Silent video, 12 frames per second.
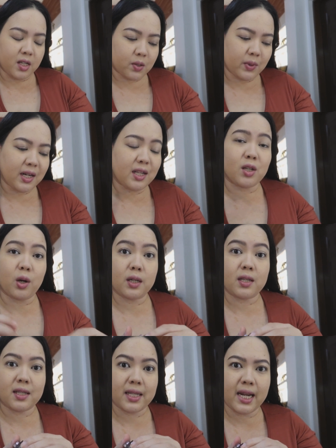This one is
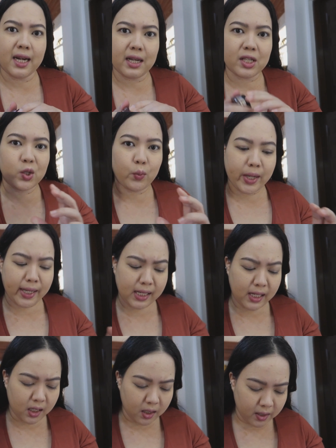on sale as
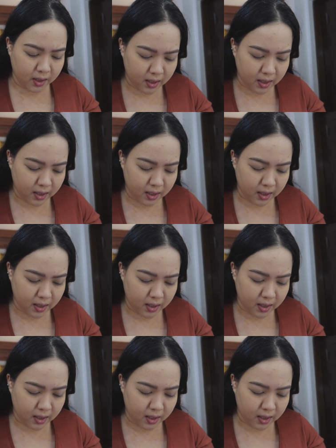well.